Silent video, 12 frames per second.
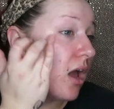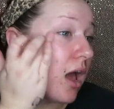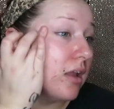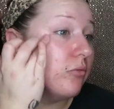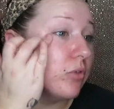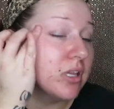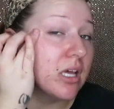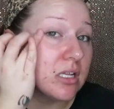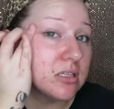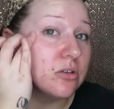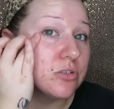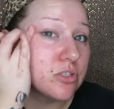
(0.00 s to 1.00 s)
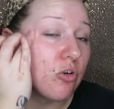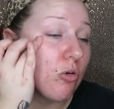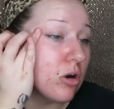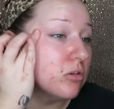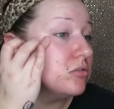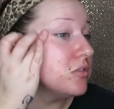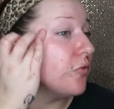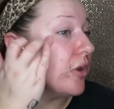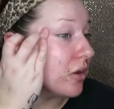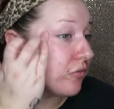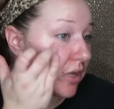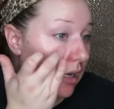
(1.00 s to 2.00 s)
And really get those crow's
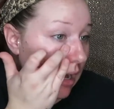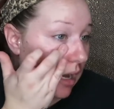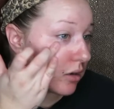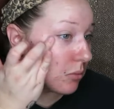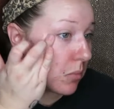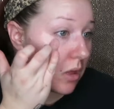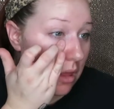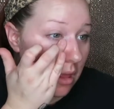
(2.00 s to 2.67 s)
feet if you got them.